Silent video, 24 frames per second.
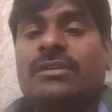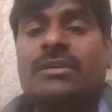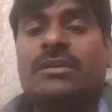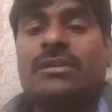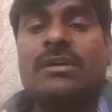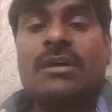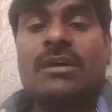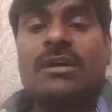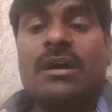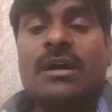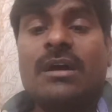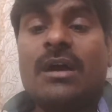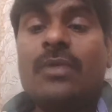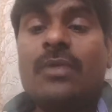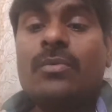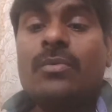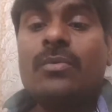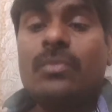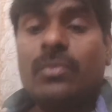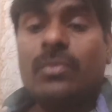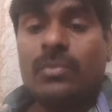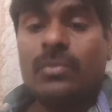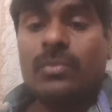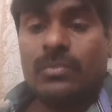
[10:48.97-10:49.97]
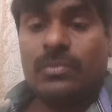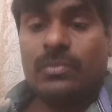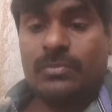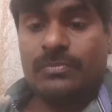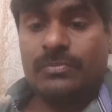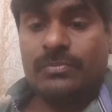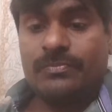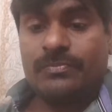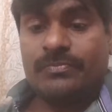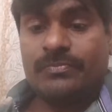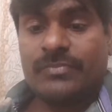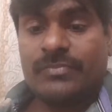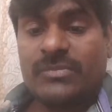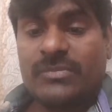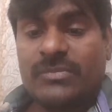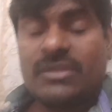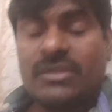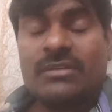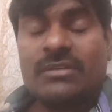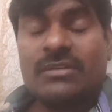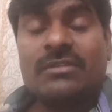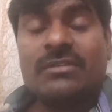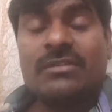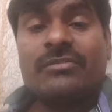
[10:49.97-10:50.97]
how
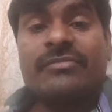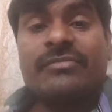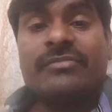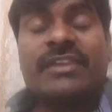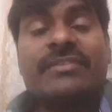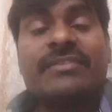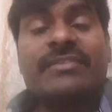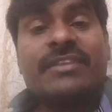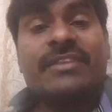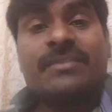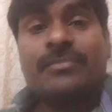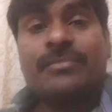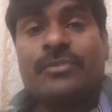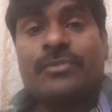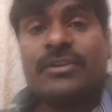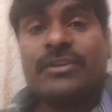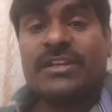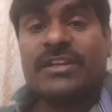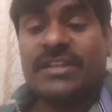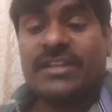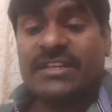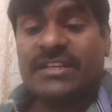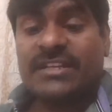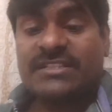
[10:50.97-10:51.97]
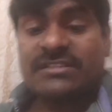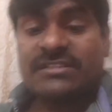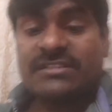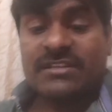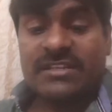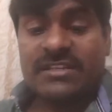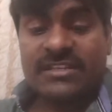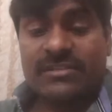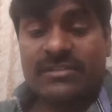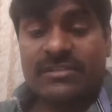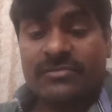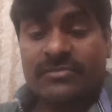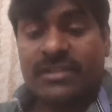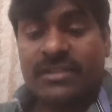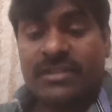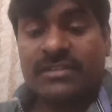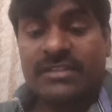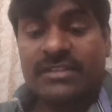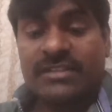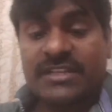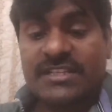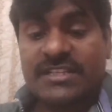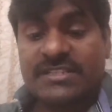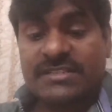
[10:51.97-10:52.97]
very important. Next another one,
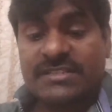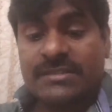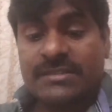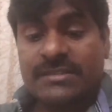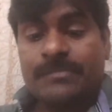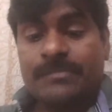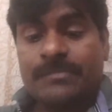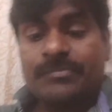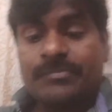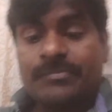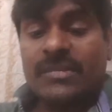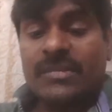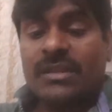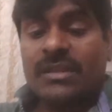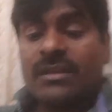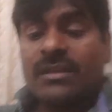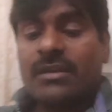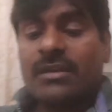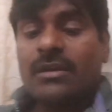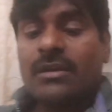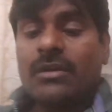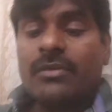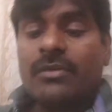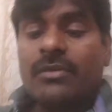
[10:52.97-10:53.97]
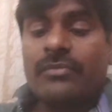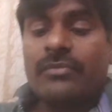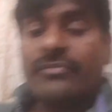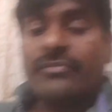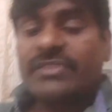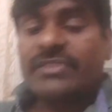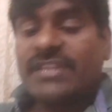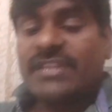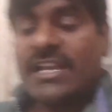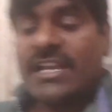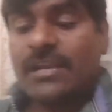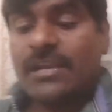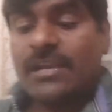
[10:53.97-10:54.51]
that is with the help